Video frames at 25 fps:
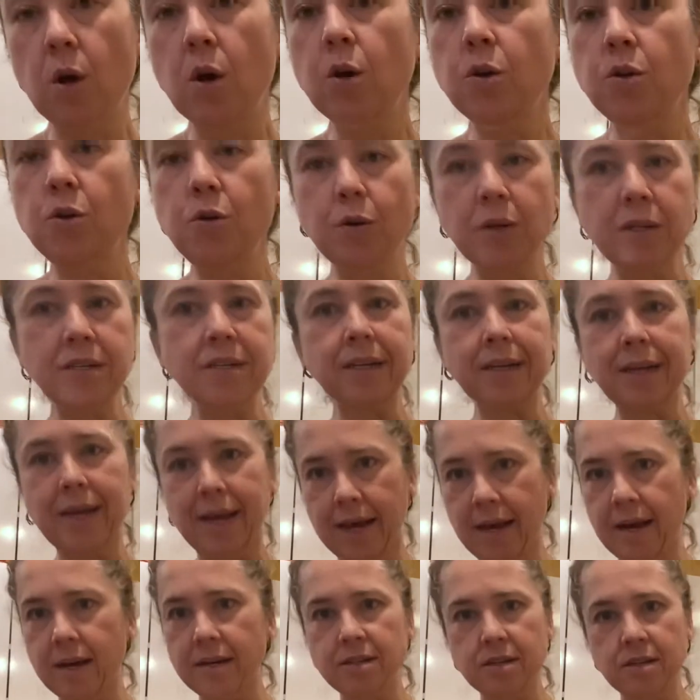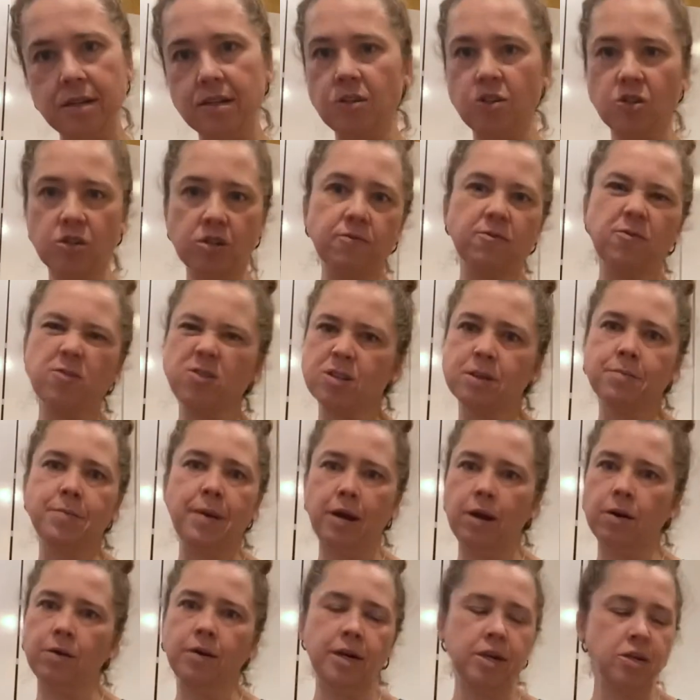you can decant it just for some
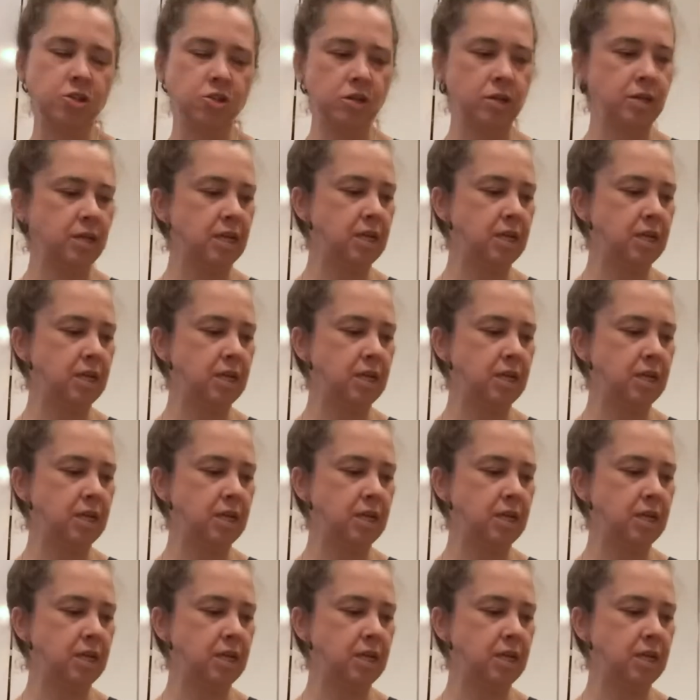aeration